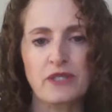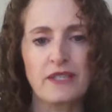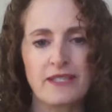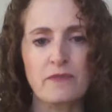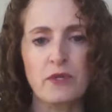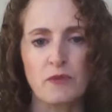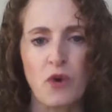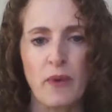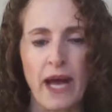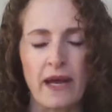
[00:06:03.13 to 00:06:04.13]
the symptoms
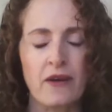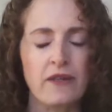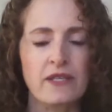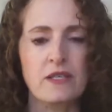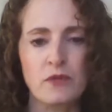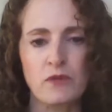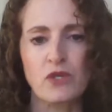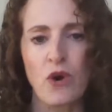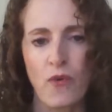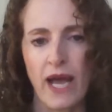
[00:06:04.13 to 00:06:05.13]
go back, or the symptoms
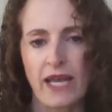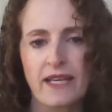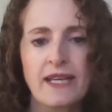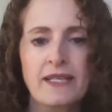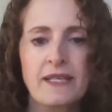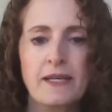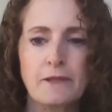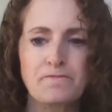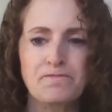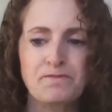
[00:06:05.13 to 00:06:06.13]
go away.
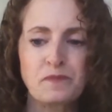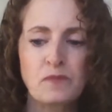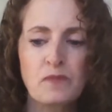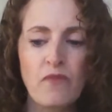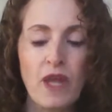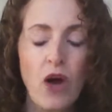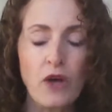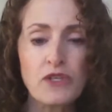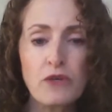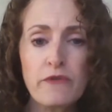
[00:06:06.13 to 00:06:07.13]

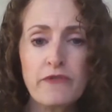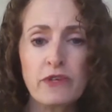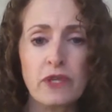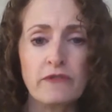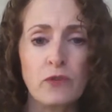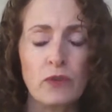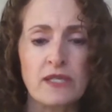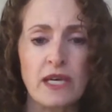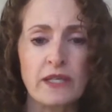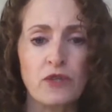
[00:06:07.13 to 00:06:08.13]
Also, if your loved one
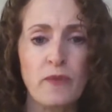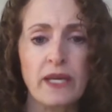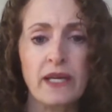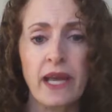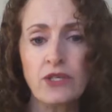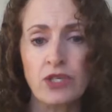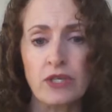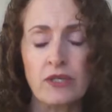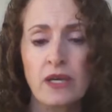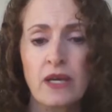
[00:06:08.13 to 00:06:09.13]
is on a new
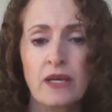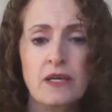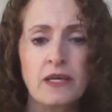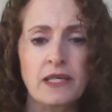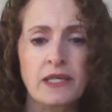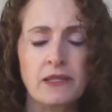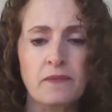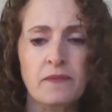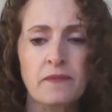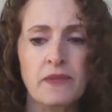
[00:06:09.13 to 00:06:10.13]
medication,
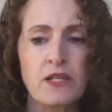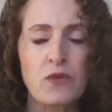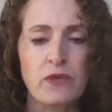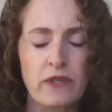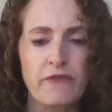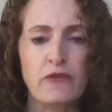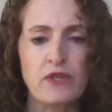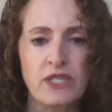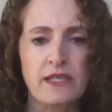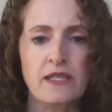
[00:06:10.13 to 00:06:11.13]
that's one of the
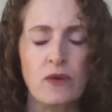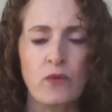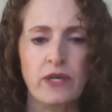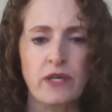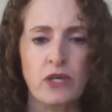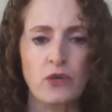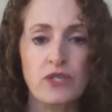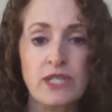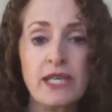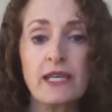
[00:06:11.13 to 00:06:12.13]
first things that when you're
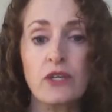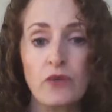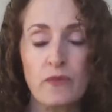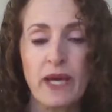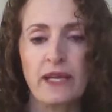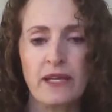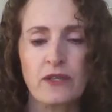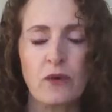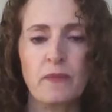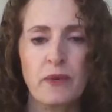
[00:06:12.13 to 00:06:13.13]
seeing a new
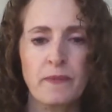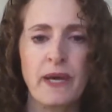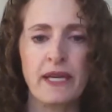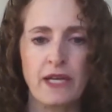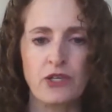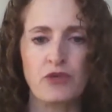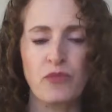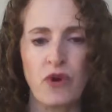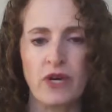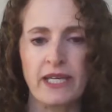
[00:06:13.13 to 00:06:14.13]
medication
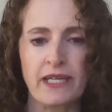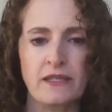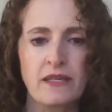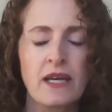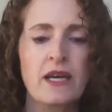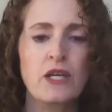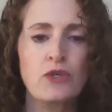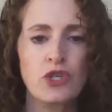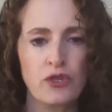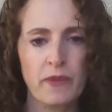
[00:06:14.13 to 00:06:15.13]
brought in,
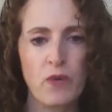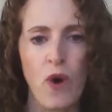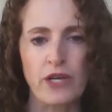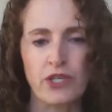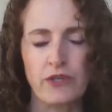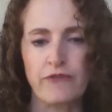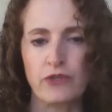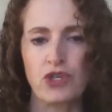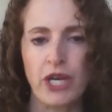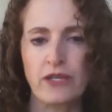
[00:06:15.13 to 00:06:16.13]
you should be watching
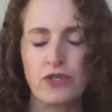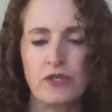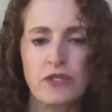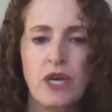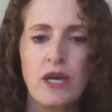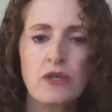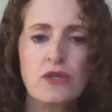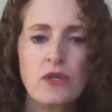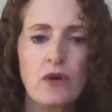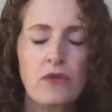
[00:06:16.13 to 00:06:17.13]
for changes.
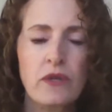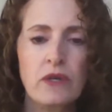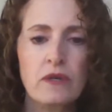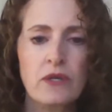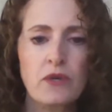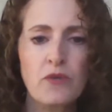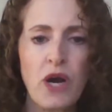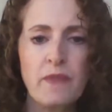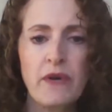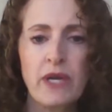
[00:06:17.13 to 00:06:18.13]
So your
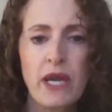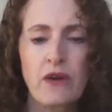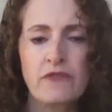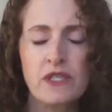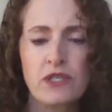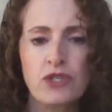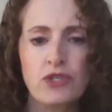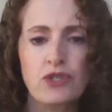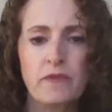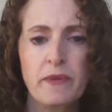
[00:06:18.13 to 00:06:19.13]
primary care
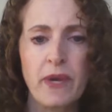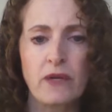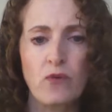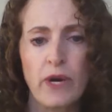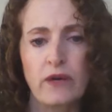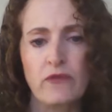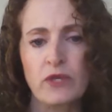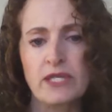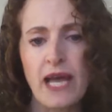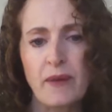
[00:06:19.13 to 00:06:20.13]
physician should be made aware of
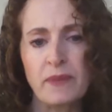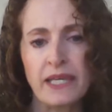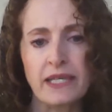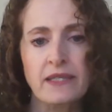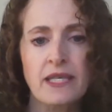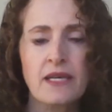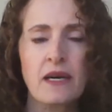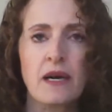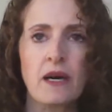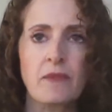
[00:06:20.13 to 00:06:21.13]
what's happening,
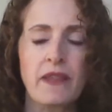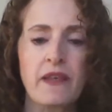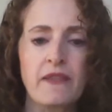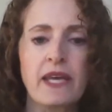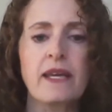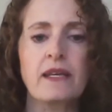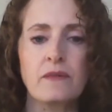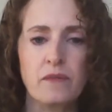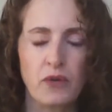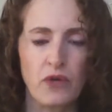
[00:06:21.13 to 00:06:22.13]
and then they
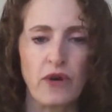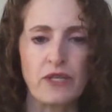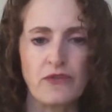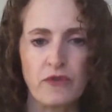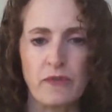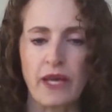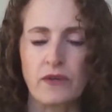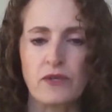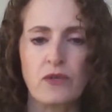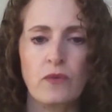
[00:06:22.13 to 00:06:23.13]
can progress from
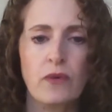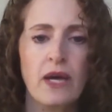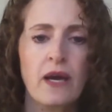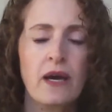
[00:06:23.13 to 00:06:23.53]
there. So